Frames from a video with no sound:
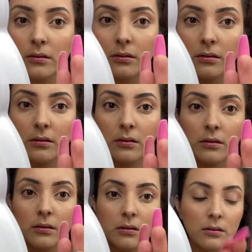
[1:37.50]

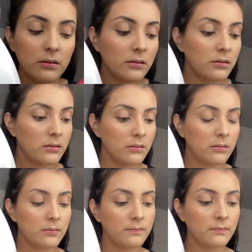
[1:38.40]

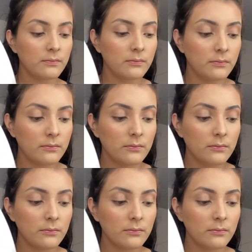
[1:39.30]
Nobody speaks.